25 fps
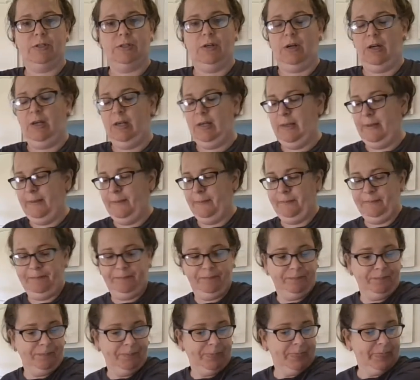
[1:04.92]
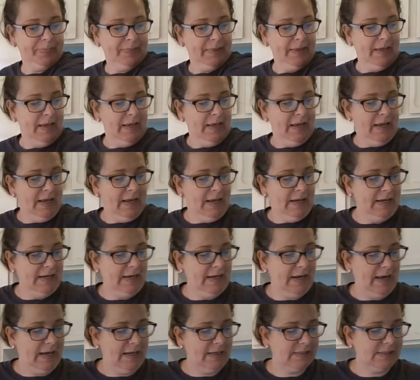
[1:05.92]
salt.
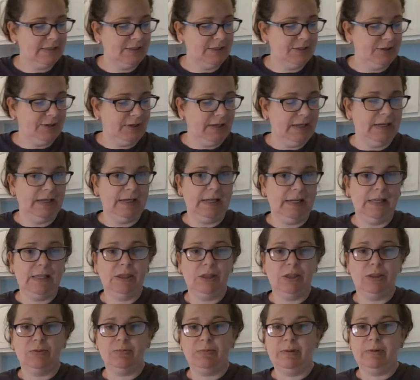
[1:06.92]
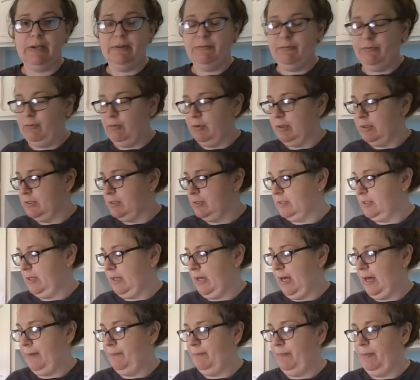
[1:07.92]
Next, you're going to need 3/4
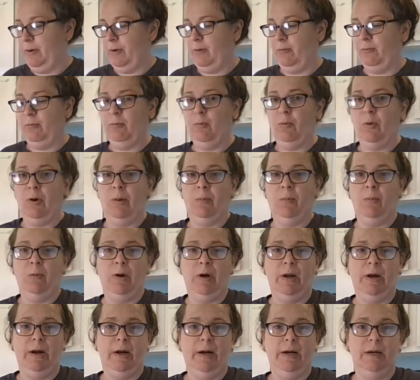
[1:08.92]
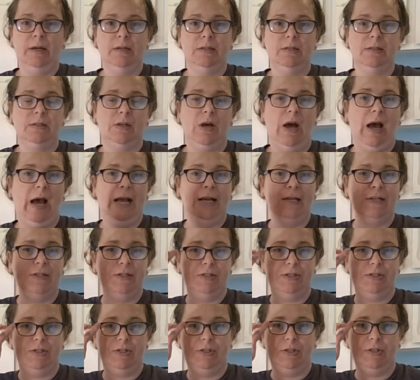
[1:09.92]
cup of warm water. So I
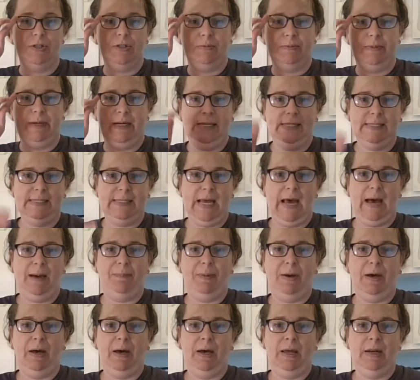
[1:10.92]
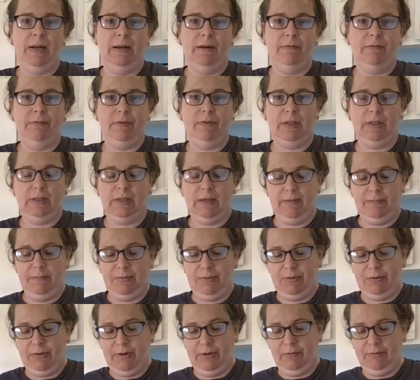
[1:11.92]
just turned my tap on and filled up
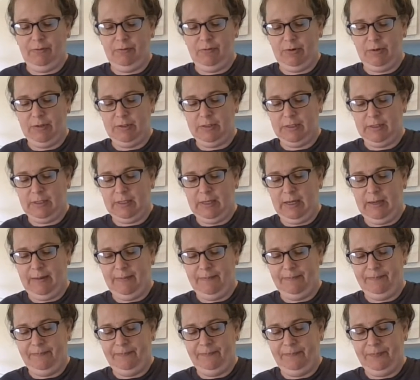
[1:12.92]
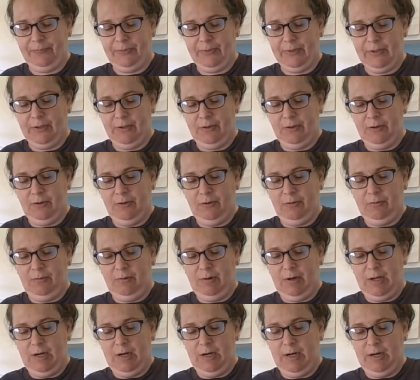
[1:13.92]
3/4 cup
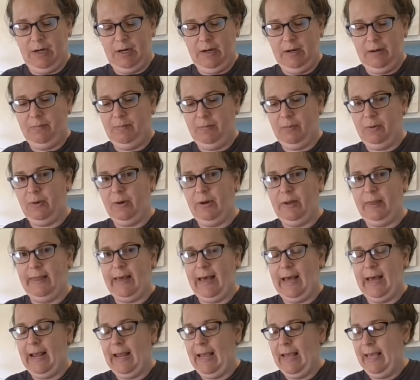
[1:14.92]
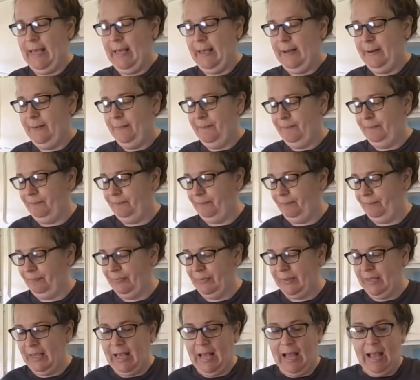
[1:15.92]
water. Pour that in.
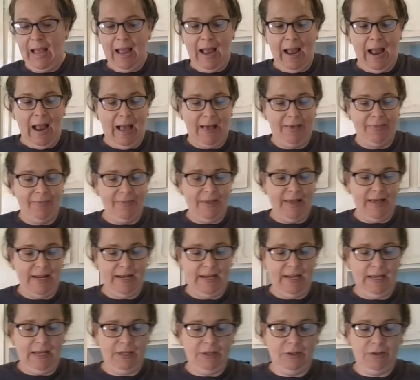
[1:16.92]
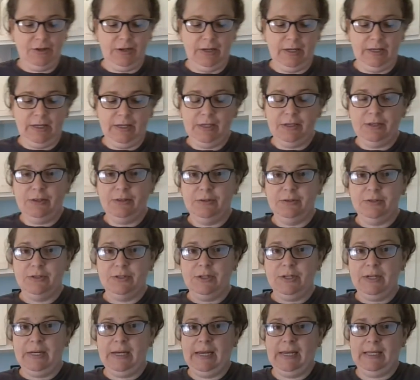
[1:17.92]
And then you're going to use
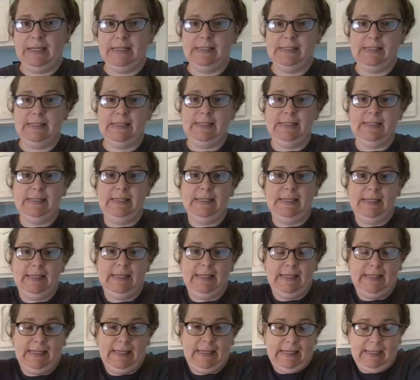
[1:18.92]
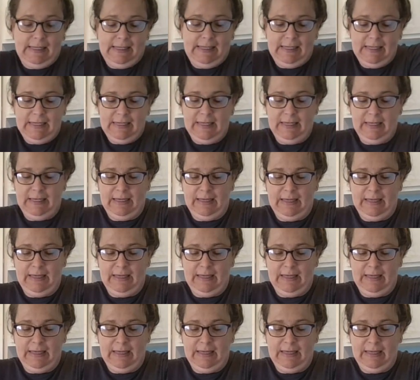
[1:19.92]
your hands to knead,